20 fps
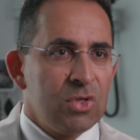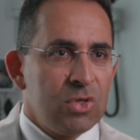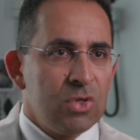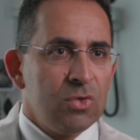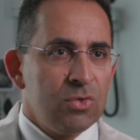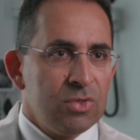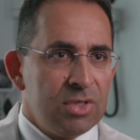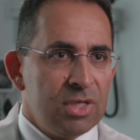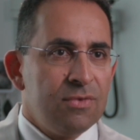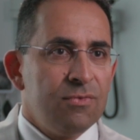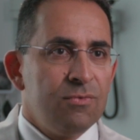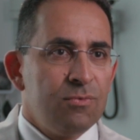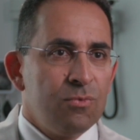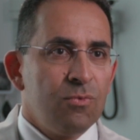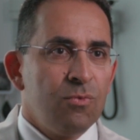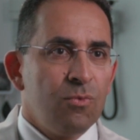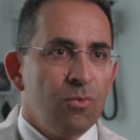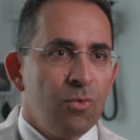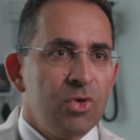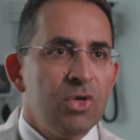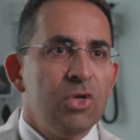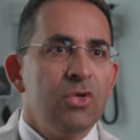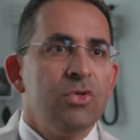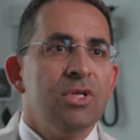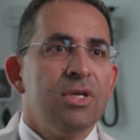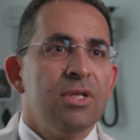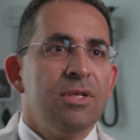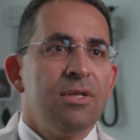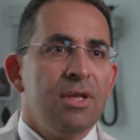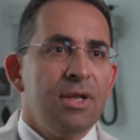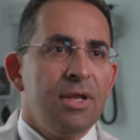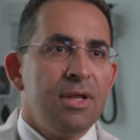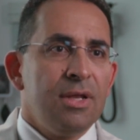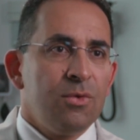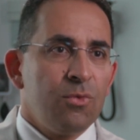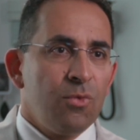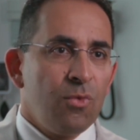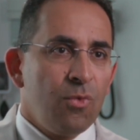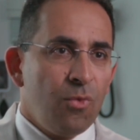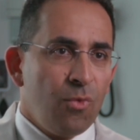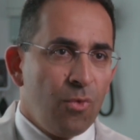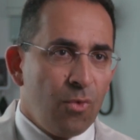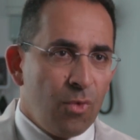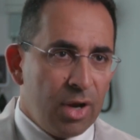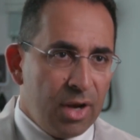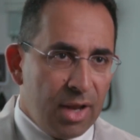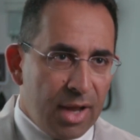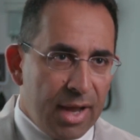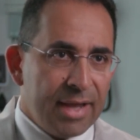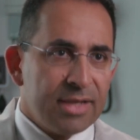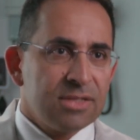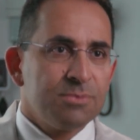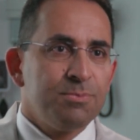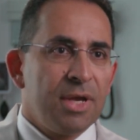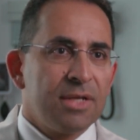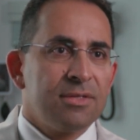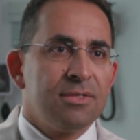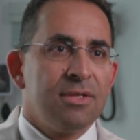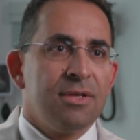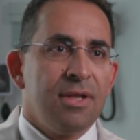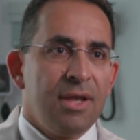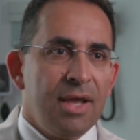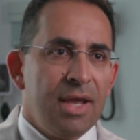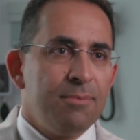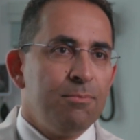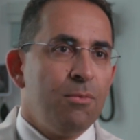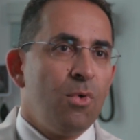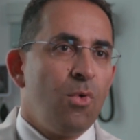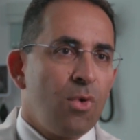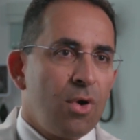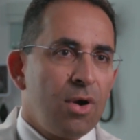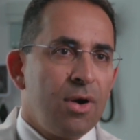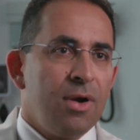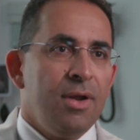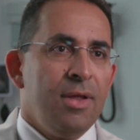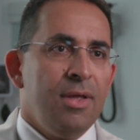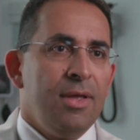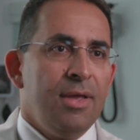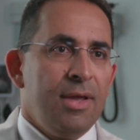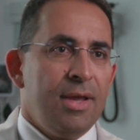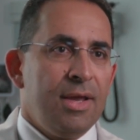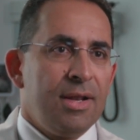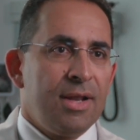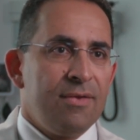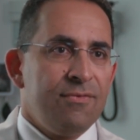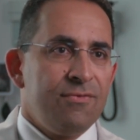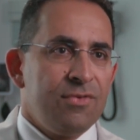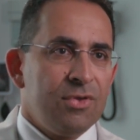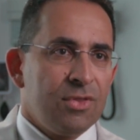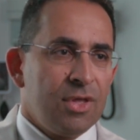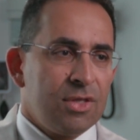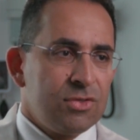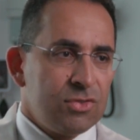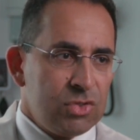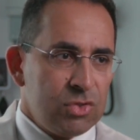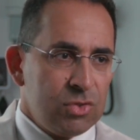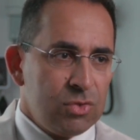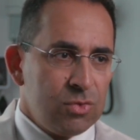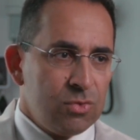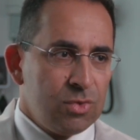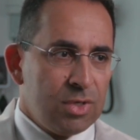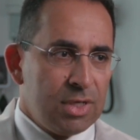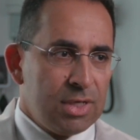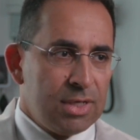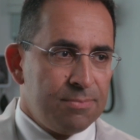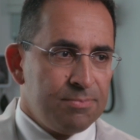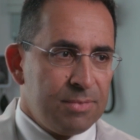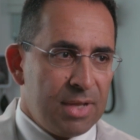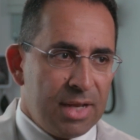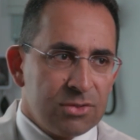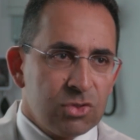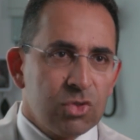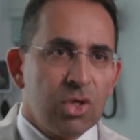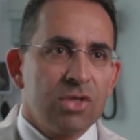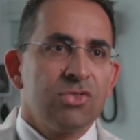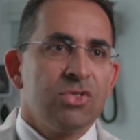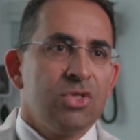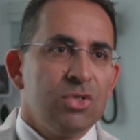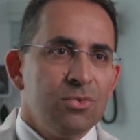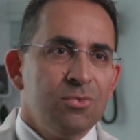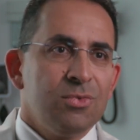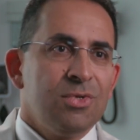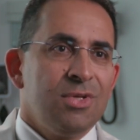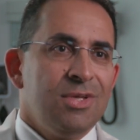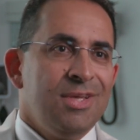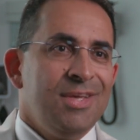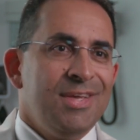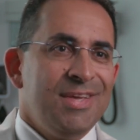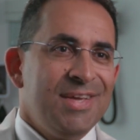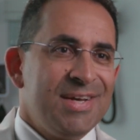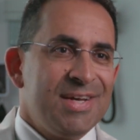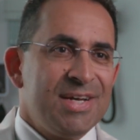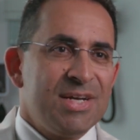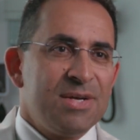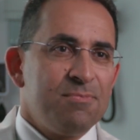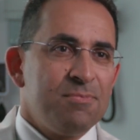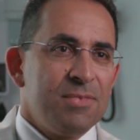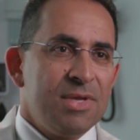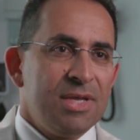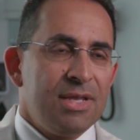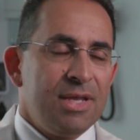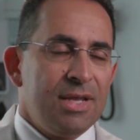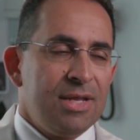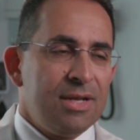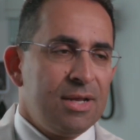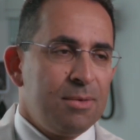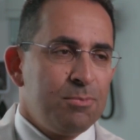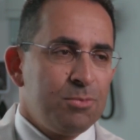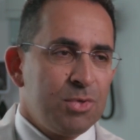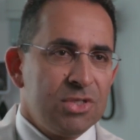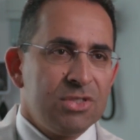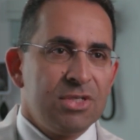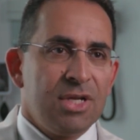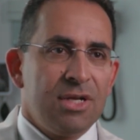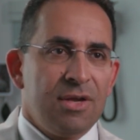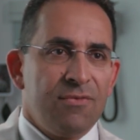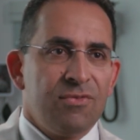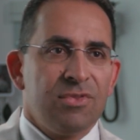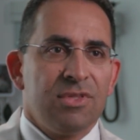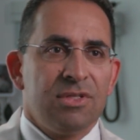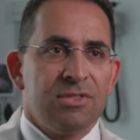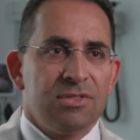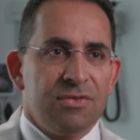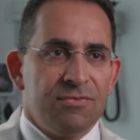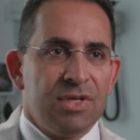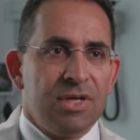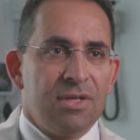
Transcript: you did you did what I expected and more. And I feel that you uh, that I trust you, um, and, and I appreciate everything that you've